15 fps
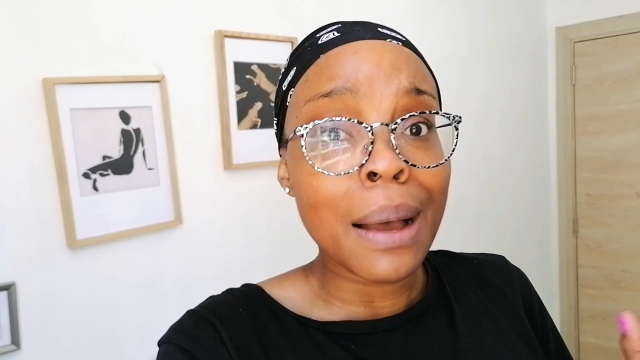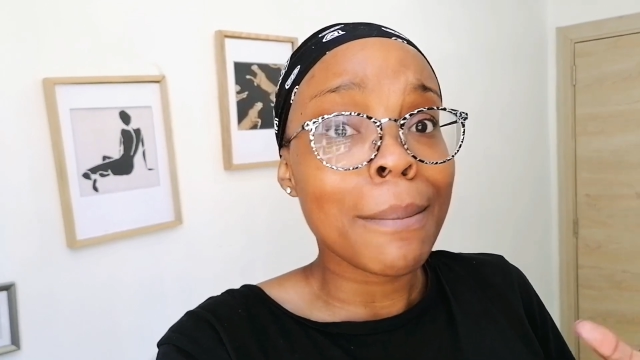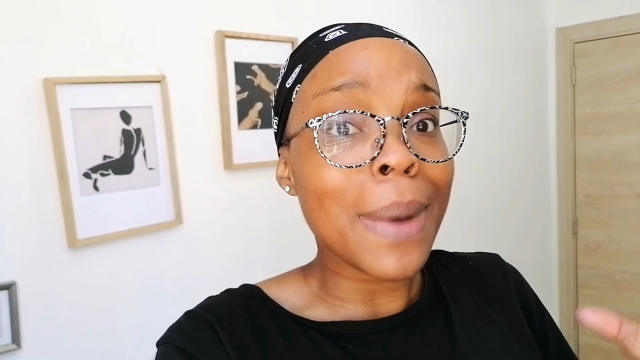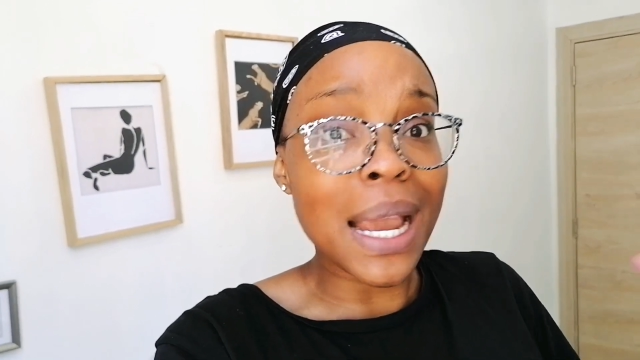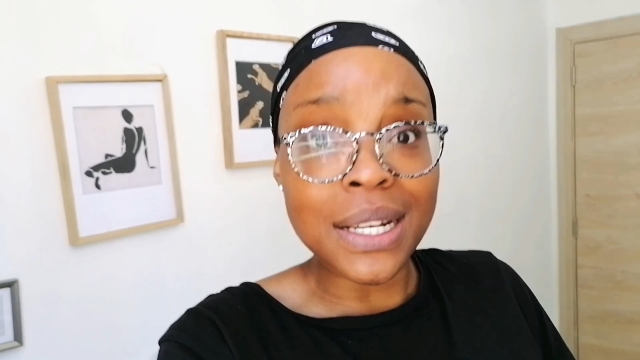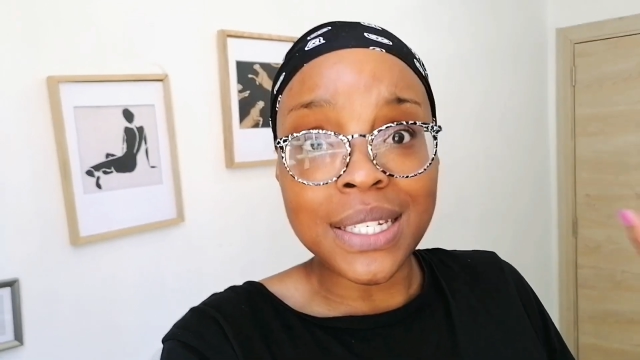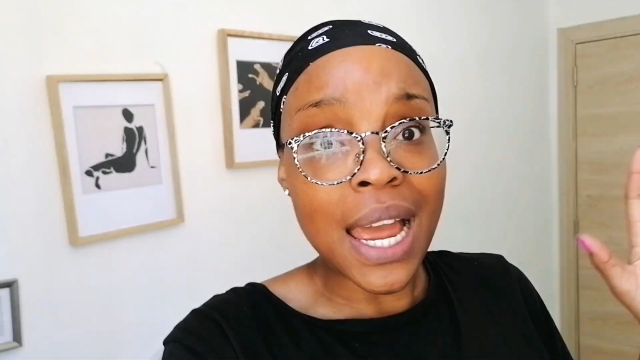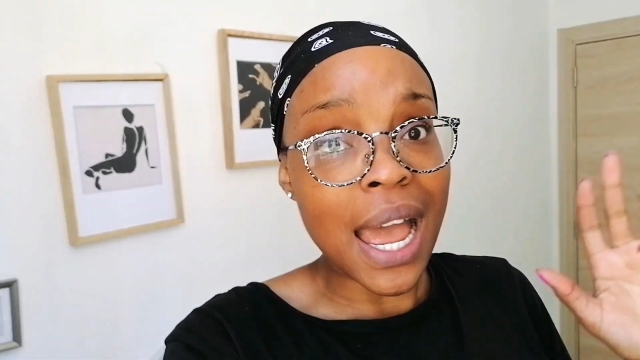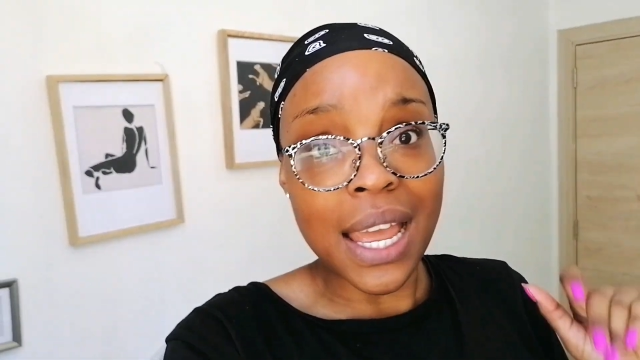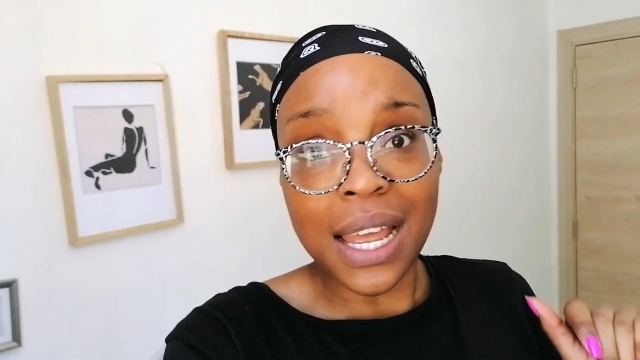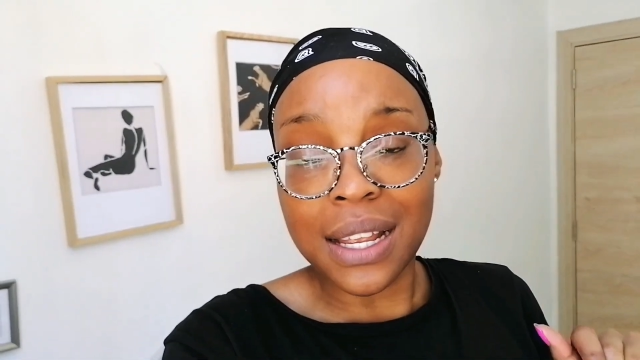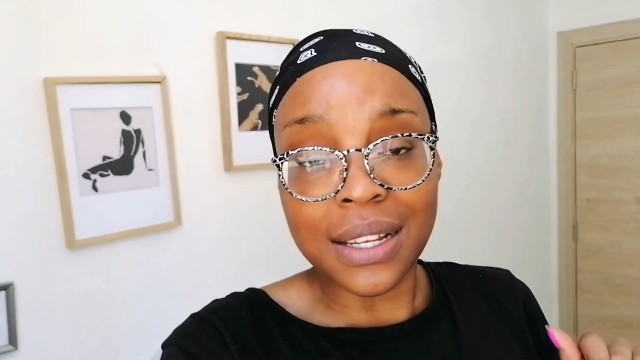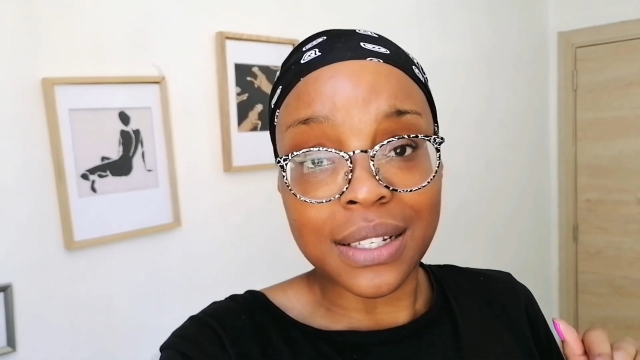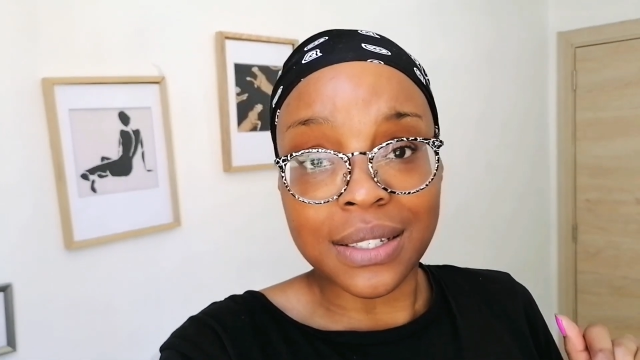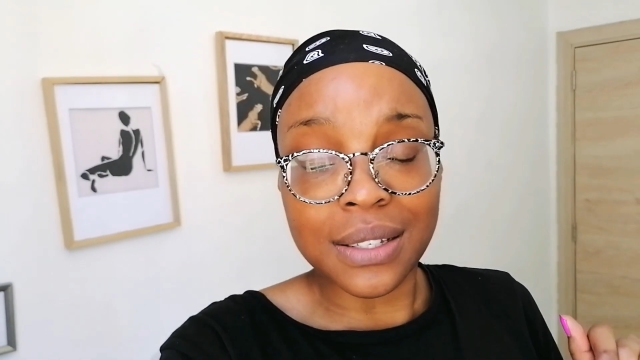my
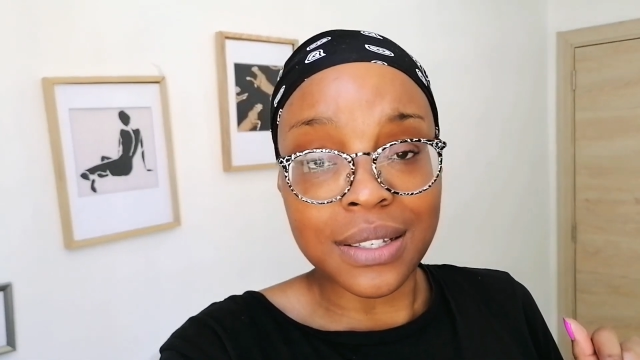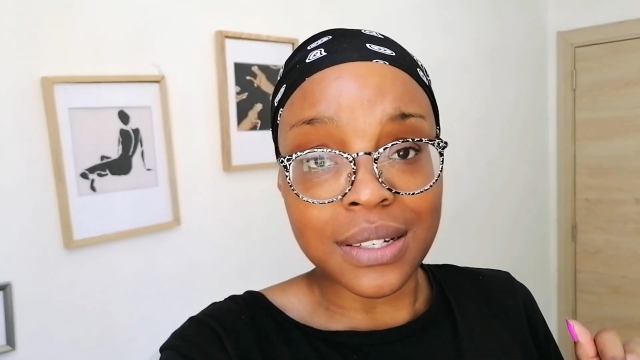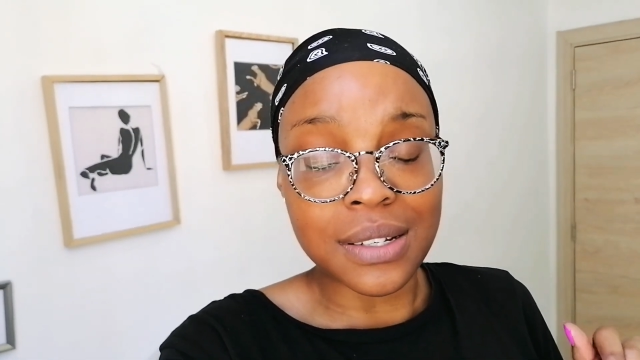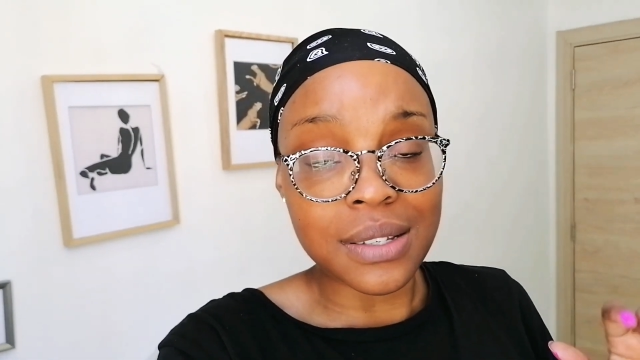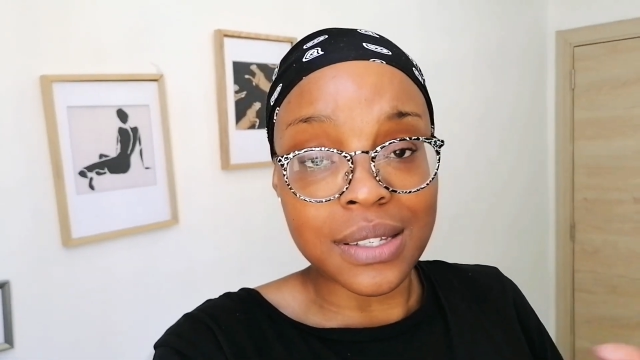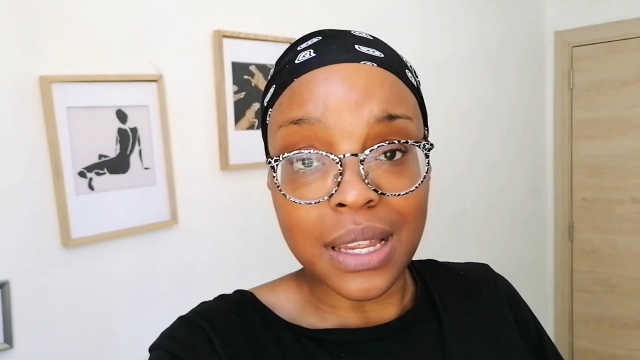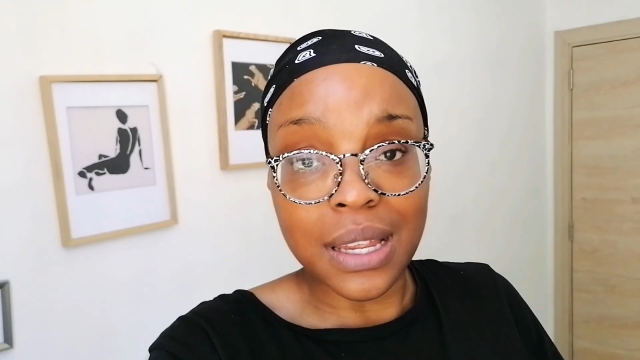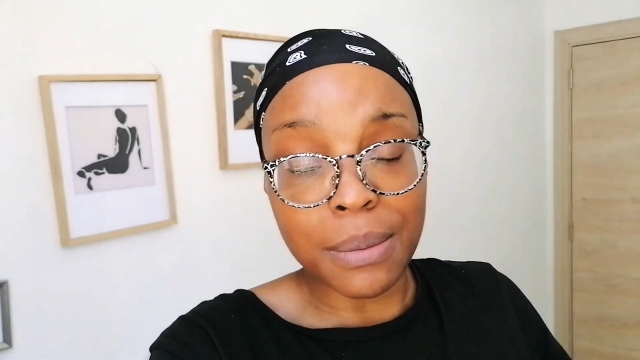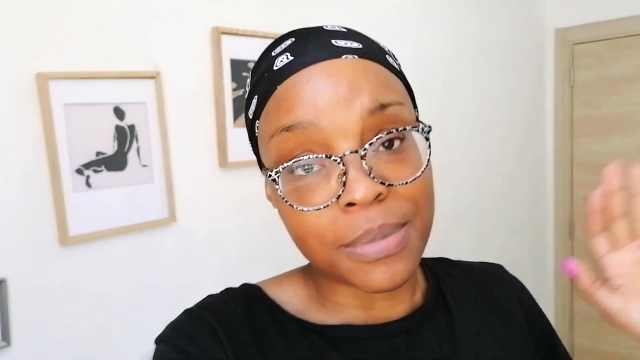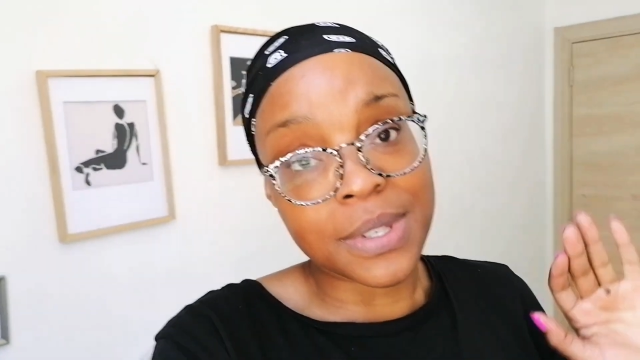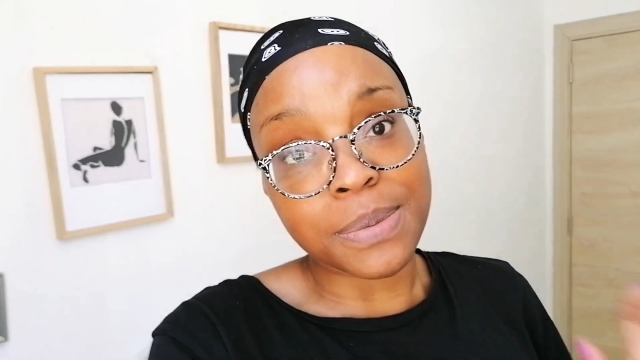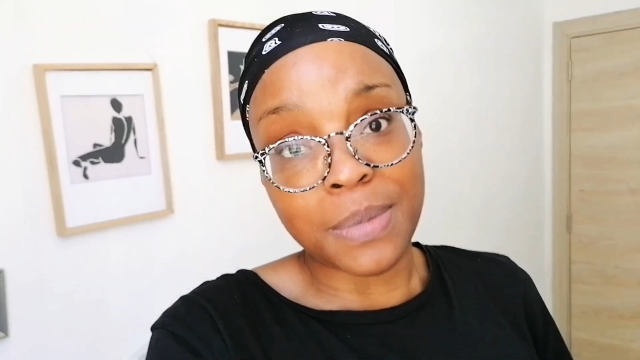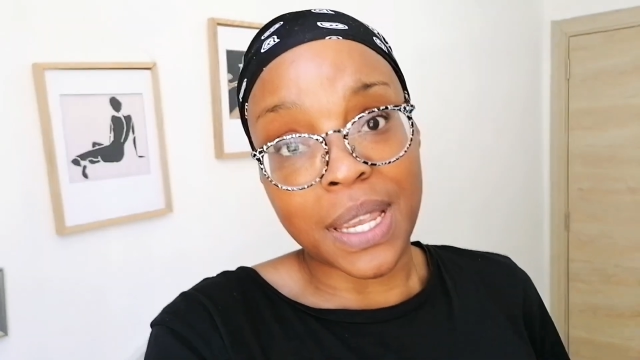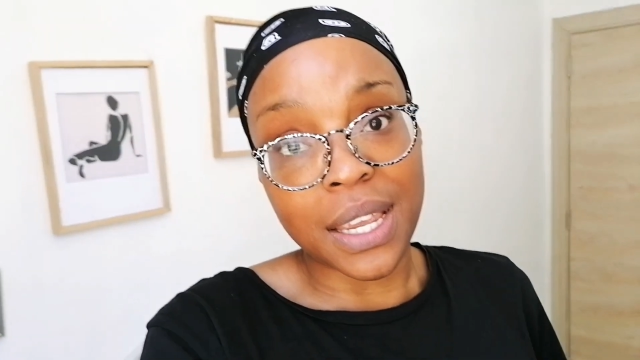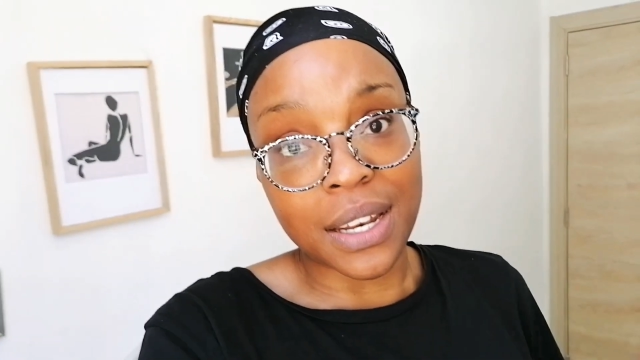entire existence
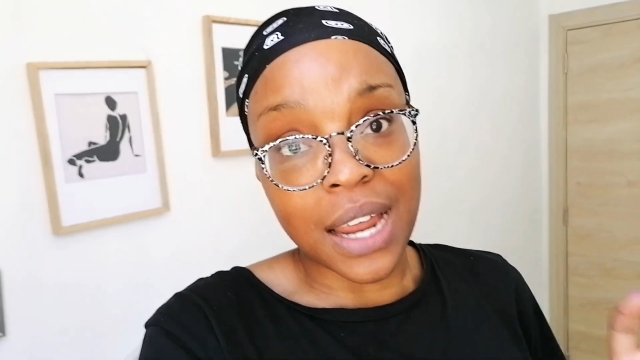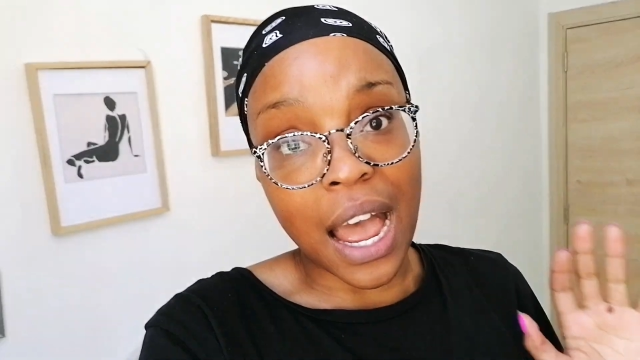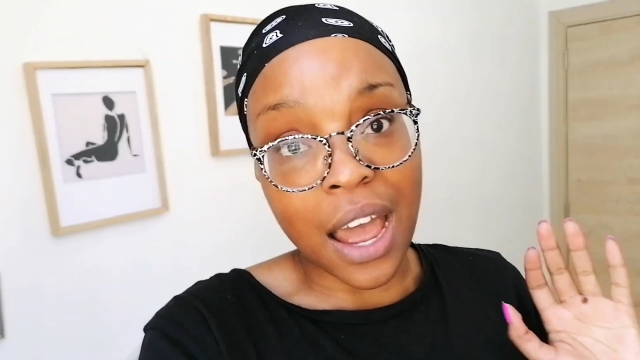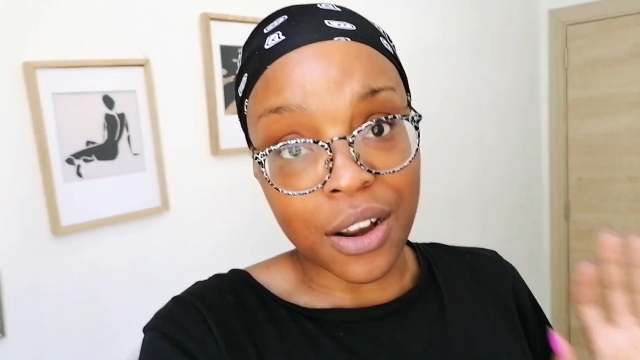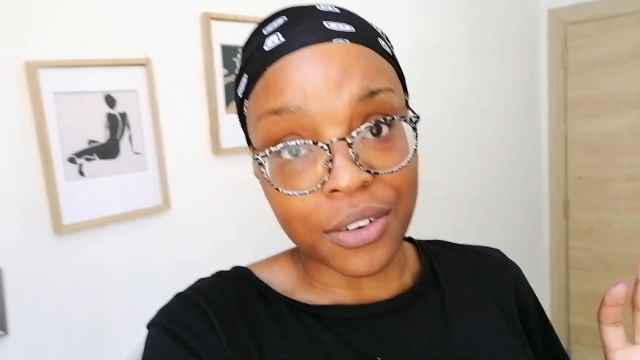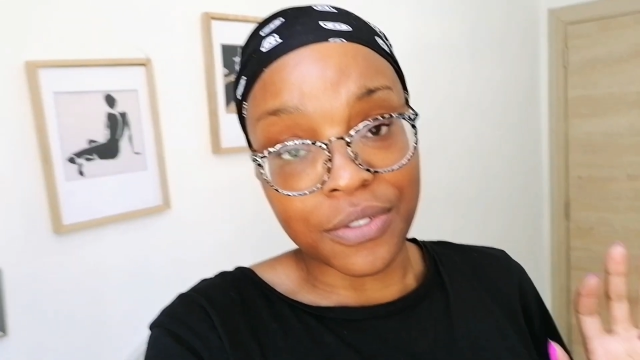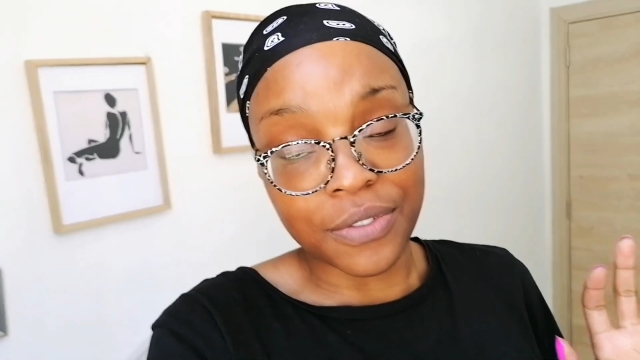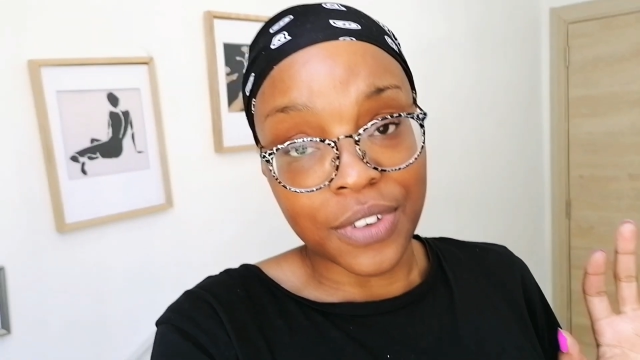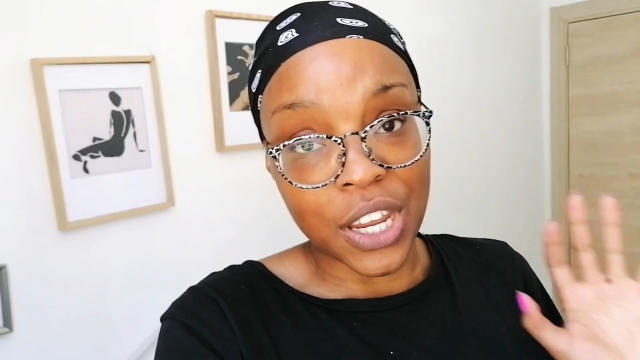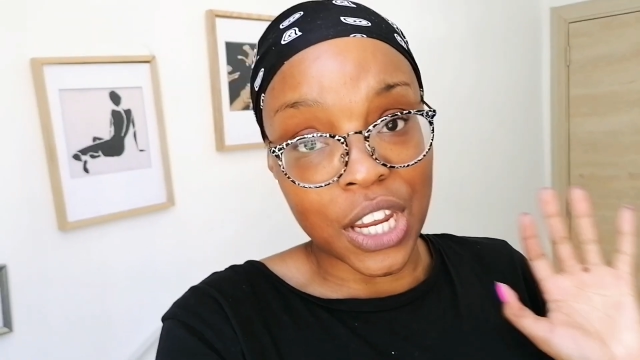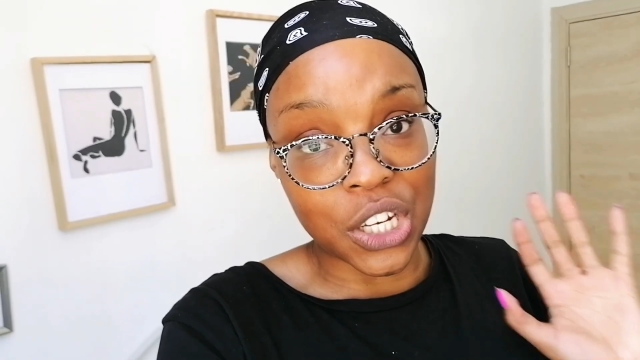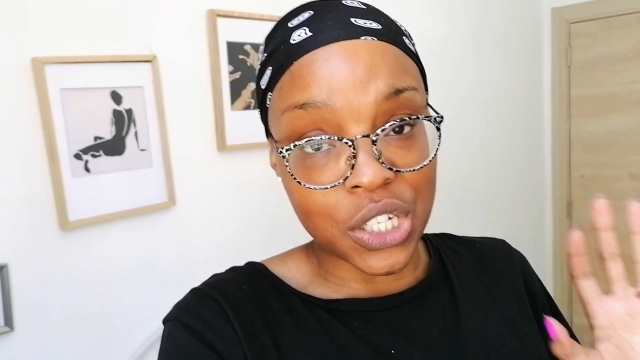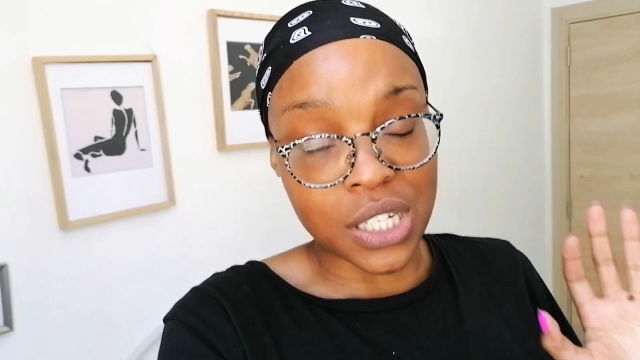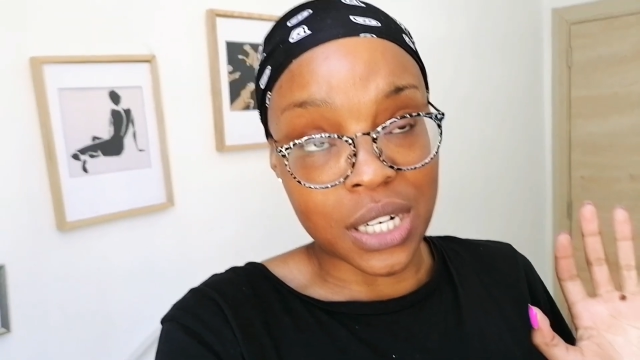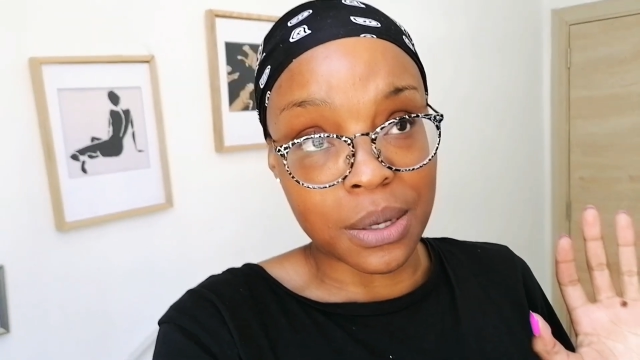is made out of
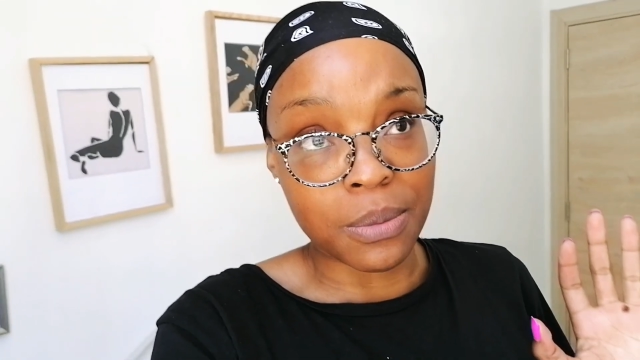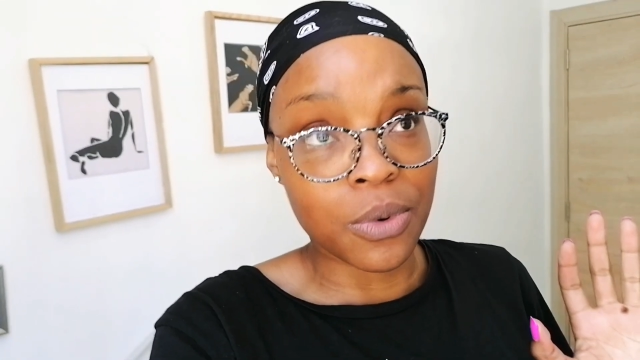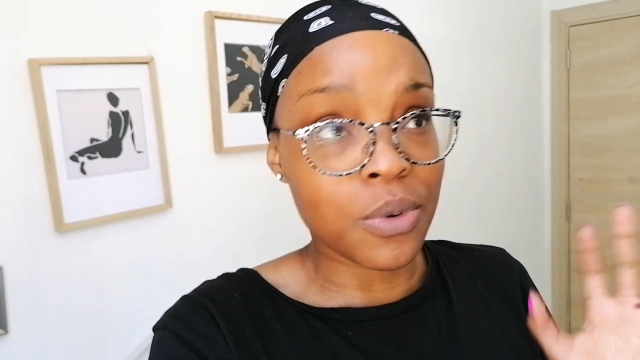H and M.